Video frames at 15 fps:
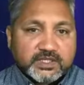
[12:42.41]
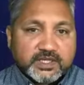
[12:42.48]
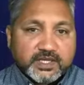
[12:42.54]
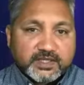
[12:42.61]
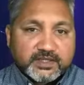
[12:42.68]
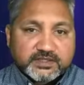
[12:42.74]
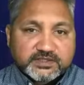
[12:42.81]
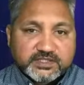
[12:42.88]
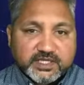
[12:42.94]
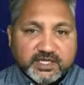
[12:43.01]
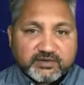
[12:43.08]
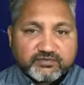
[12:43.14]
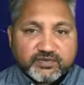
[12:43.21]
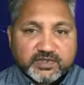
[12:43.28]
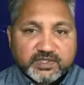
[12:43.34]
And the
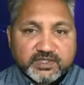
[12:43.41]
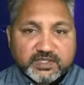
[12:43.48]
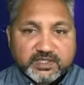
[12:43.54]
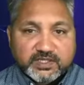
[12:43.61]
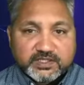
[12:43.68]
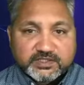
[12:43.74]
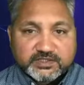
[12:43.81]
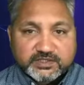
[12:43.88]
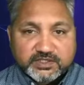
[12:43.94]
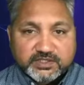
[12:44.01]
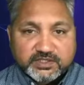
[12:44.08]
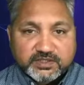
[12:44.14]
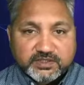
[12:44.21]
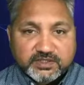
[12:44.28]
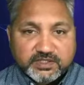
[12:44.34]
second one is,
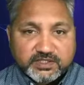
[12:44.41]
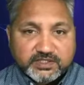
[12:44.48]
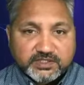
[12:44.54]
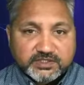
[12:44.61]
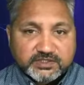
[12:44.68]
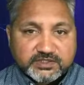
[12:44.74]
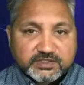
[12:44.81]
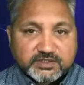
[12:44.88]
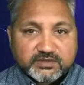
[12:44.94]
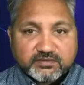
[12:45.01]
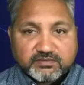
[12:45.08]
is